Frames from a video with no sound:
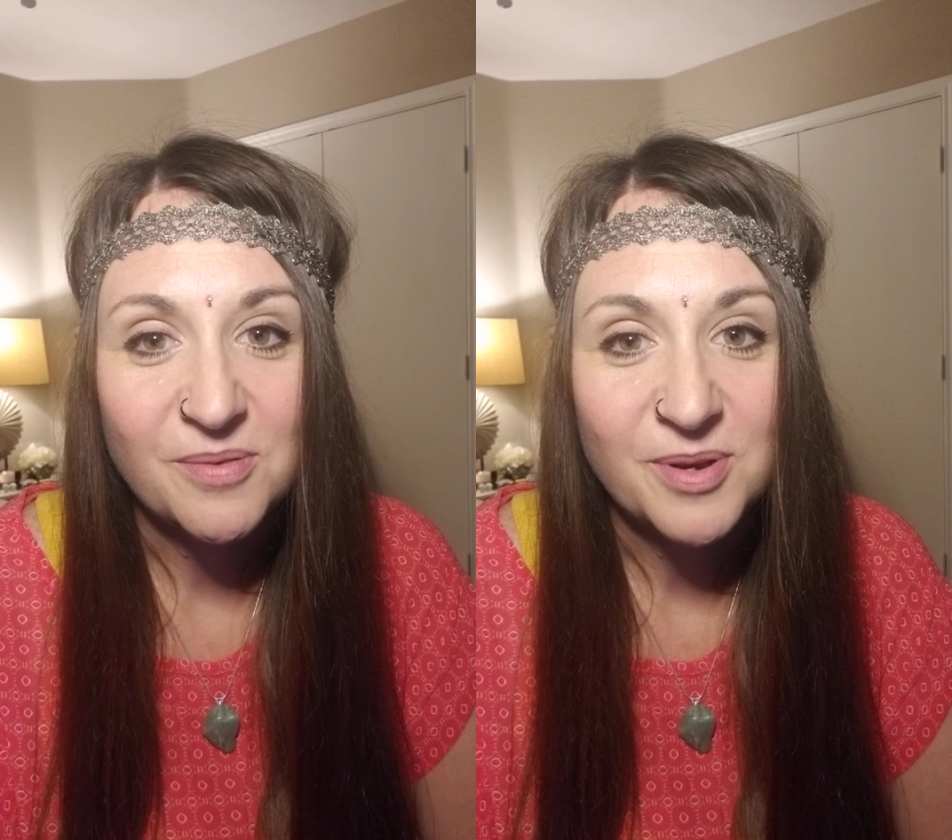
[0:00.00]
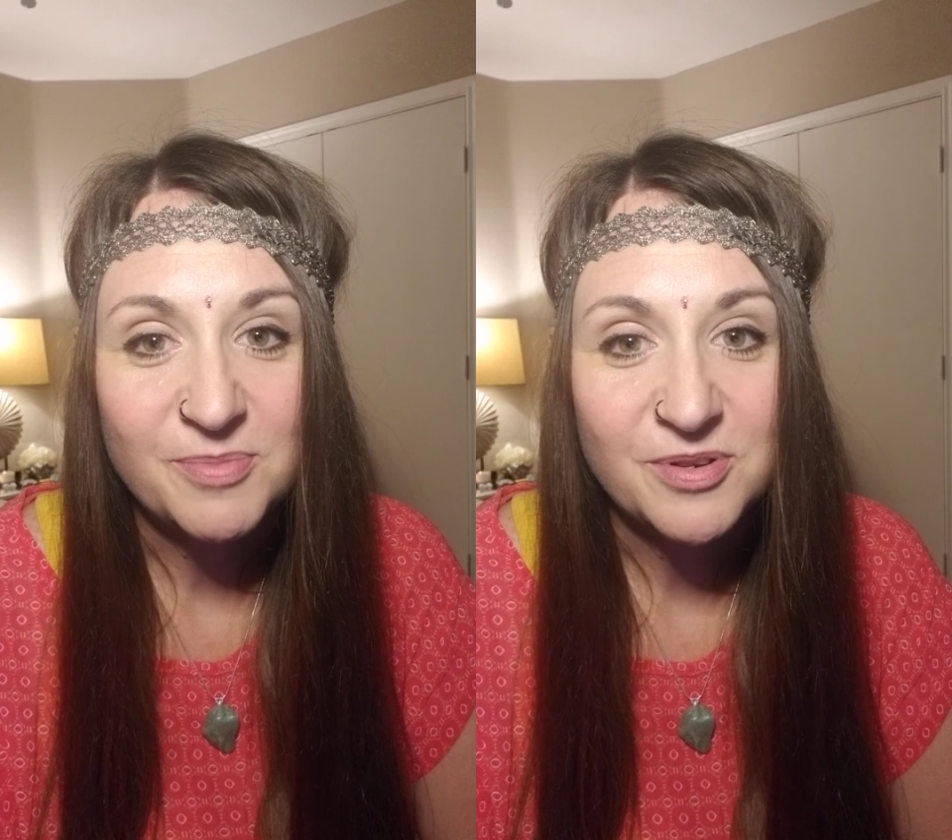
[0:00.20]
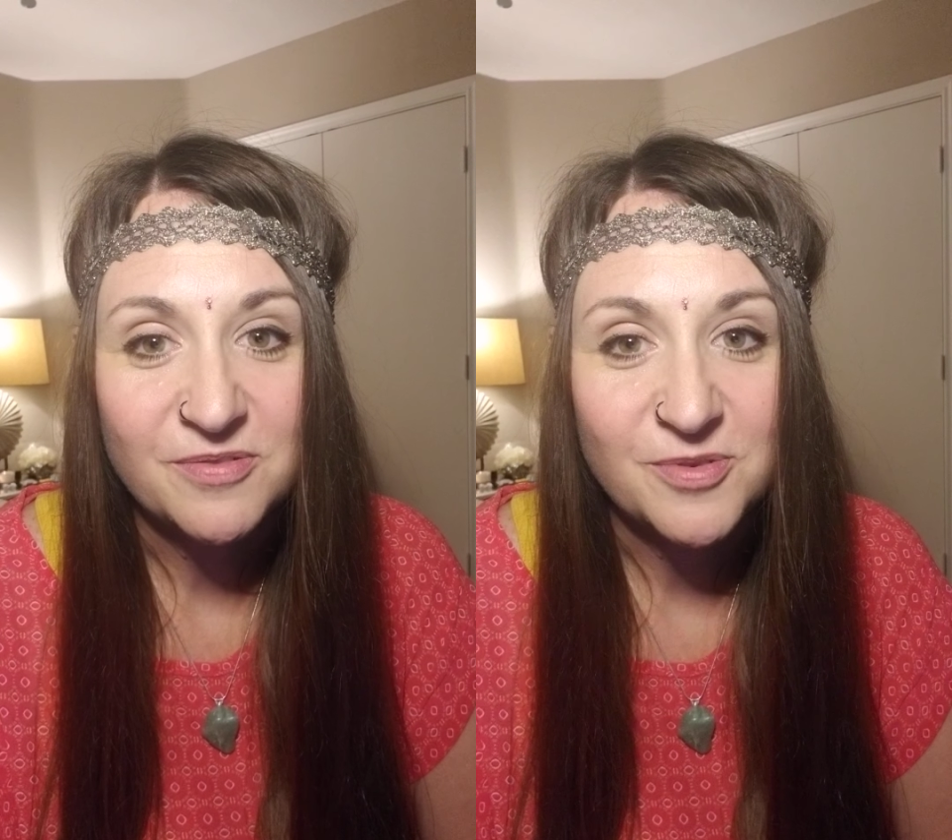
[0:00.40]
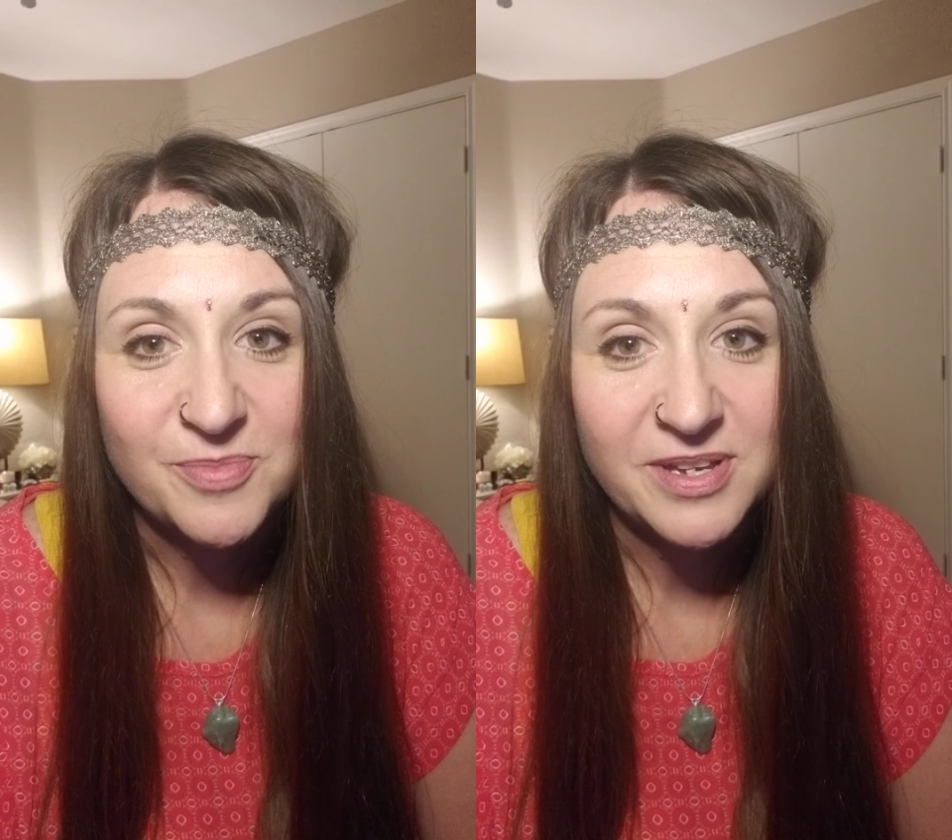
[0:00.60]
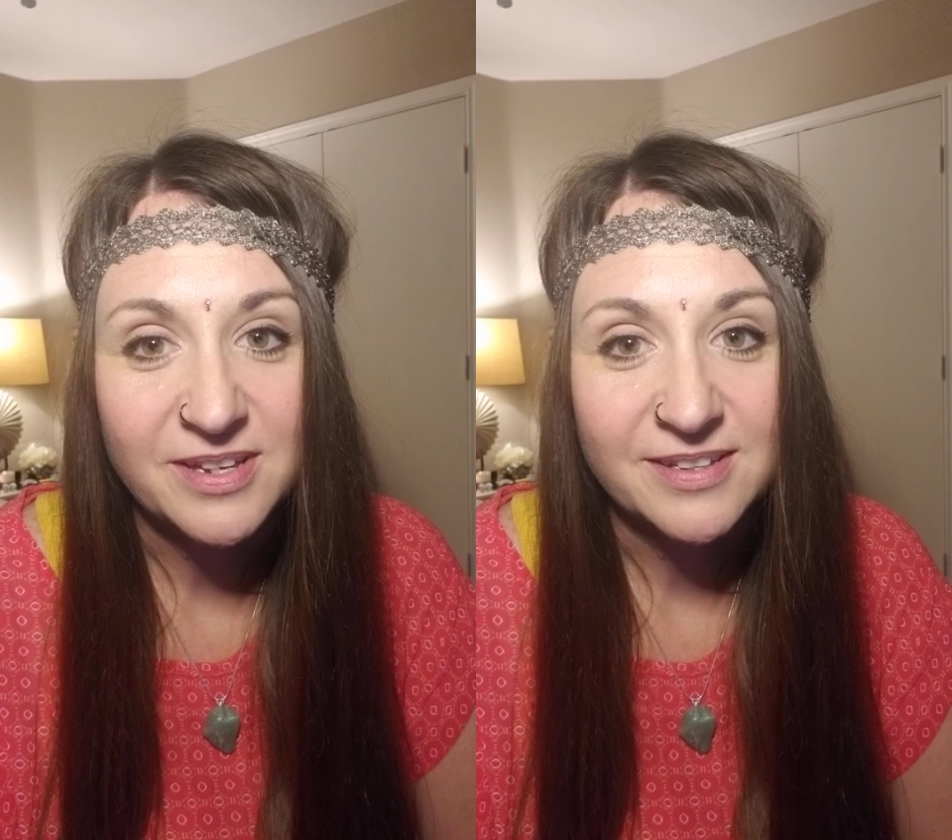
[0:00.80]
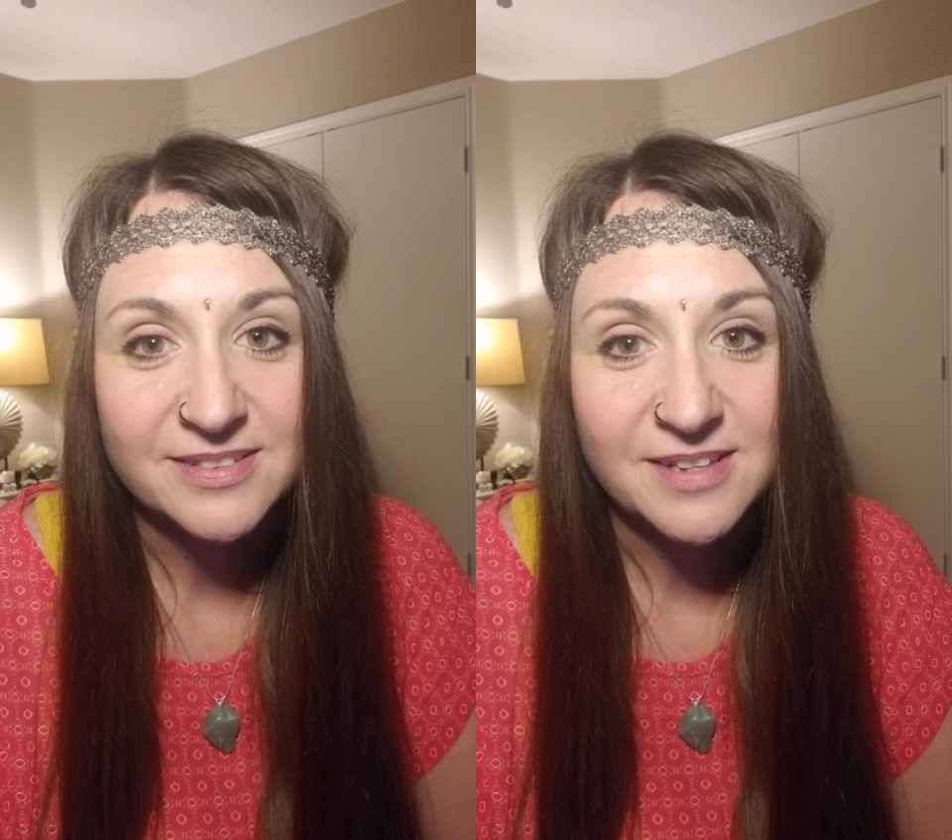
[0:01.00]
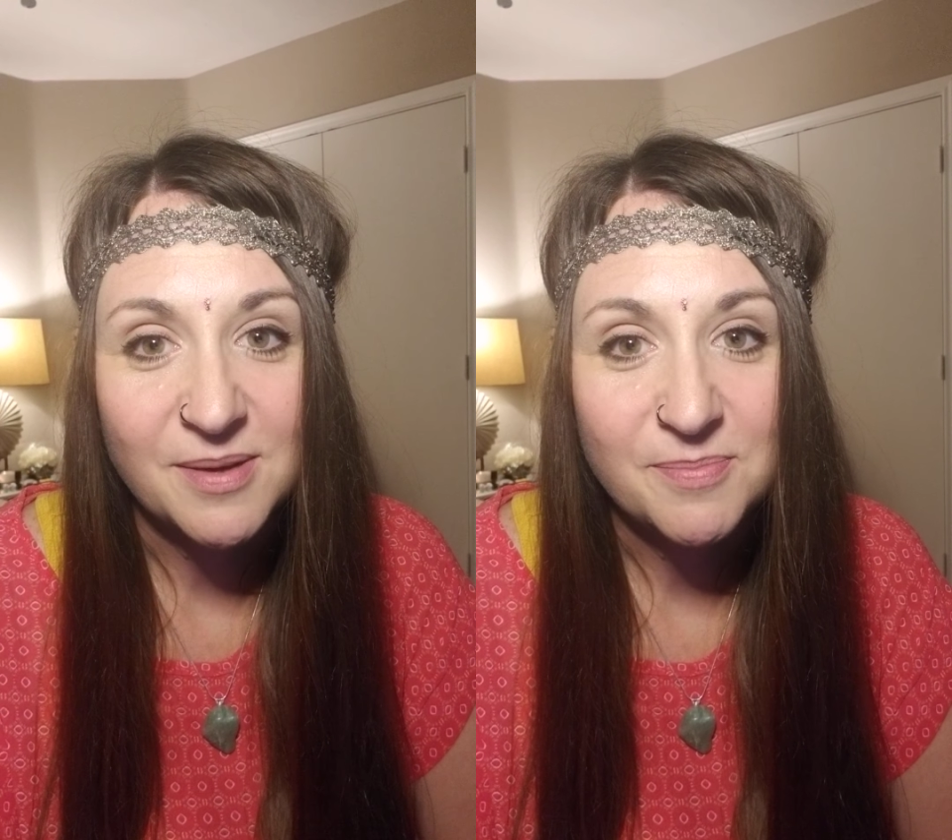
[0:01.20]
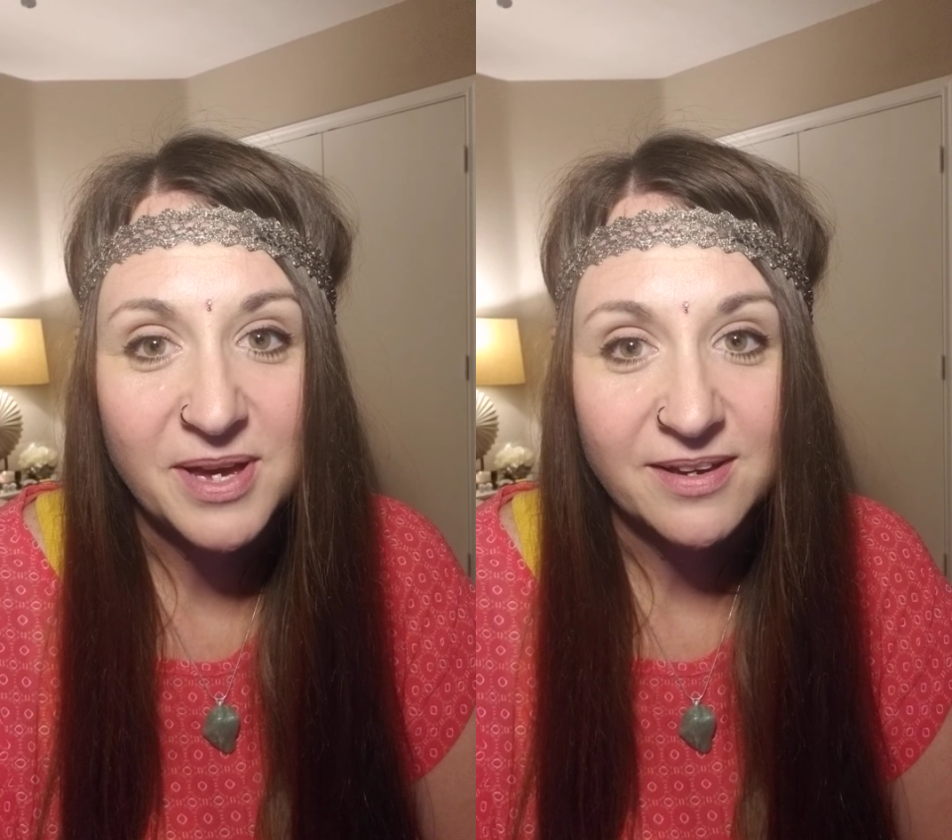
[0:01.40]
my beautiful beings.
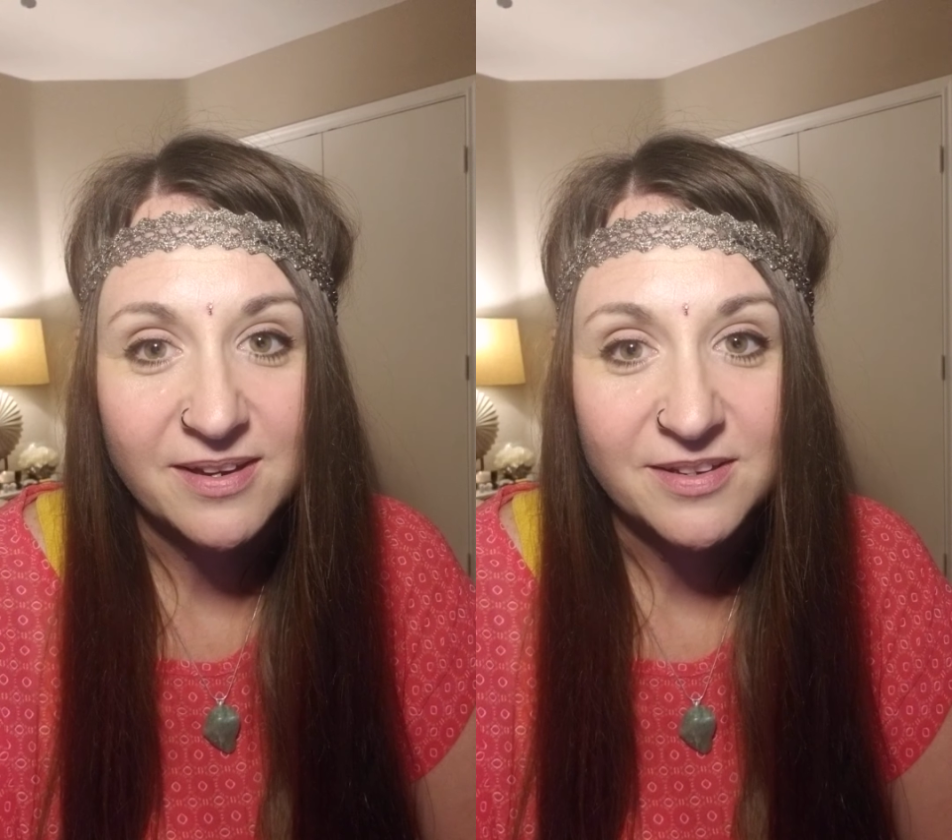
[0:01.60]
I'm Becca.